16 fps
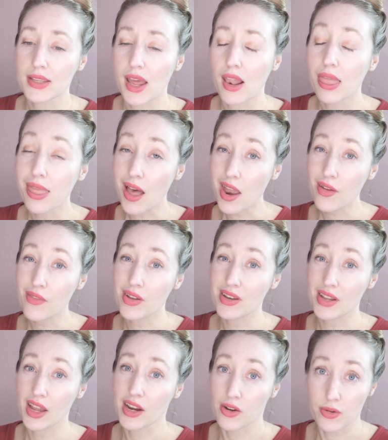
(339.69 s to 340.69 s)
I had a lot of
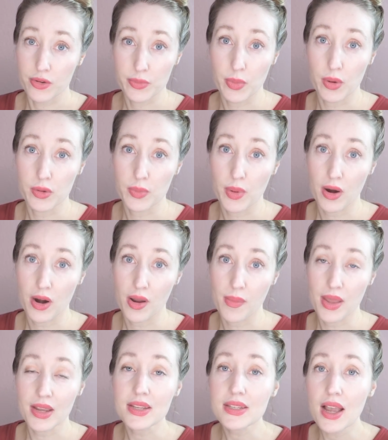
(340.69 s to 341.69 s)
undiagnosed postpartum
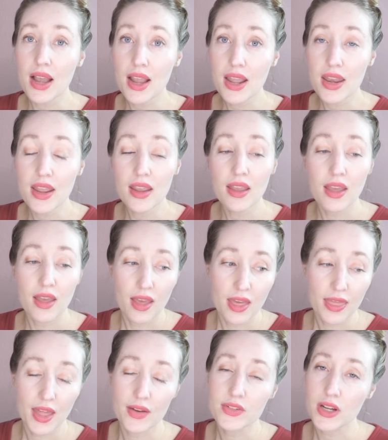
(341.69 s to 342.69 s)
anxiety
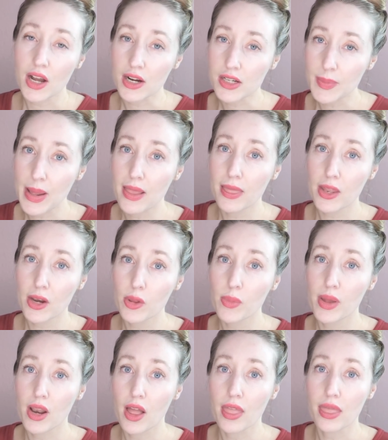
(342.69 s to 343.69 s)
that I've talked about a little
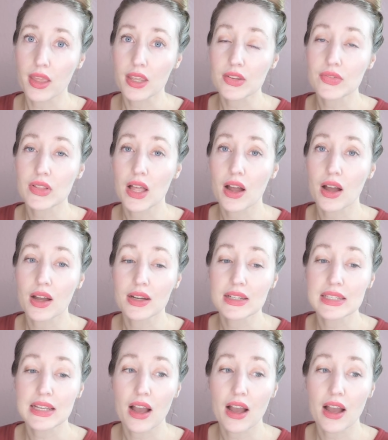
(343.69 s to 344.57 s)
bit on these vlogs.